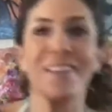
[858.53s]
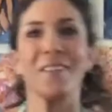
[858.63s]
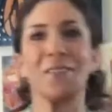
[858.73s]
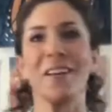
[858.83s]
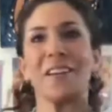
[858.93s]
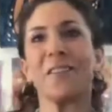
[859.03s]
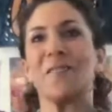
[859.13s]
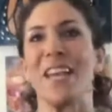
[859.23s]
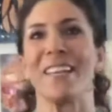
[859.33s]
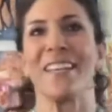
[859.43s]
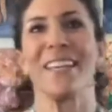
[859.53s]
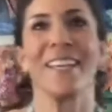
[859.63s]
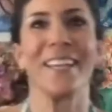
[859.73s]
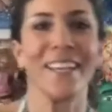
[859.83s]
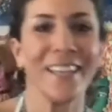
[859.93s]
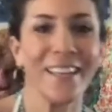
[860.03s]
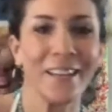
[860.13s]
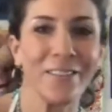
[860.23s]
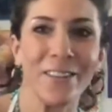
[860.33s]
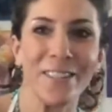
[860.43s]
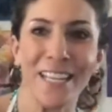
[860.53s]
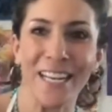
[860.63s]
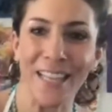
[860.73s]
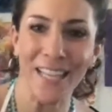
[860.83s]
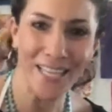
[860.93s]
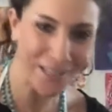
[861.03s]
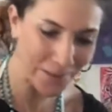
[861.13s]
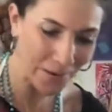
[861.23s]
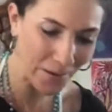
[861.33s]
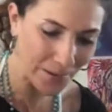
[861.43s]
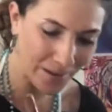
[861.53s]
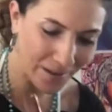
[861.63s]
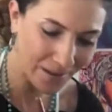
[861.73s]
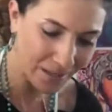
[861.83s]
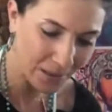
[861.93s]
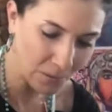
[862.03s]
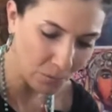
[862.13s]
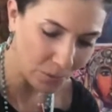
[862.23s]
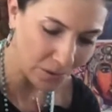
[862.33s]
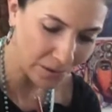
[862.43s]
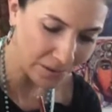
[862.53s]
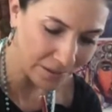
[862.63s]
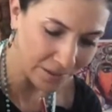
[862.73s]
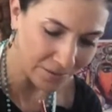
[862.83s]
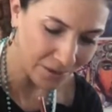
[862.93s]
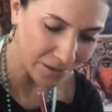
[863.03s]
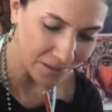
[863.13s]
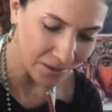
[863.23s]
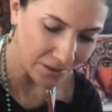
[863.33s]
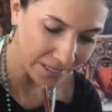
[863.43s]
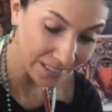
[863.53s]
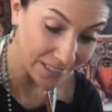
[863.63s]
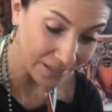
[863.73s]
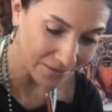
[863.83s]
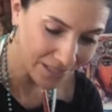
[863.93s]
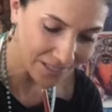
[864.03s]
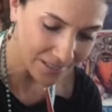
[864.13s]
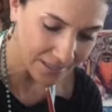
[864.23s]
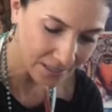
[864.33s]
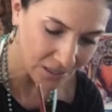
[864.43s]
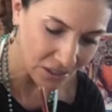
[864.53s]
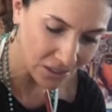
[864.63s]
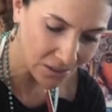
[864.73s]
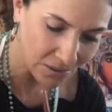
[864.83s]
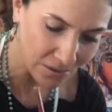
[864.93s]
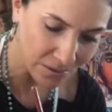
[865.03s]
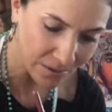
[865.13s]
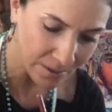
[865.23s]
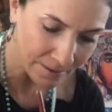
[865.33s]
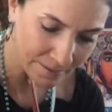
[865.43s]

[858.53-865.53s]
what you're making, if there's anything new going on in your world as far as creativity is concerned.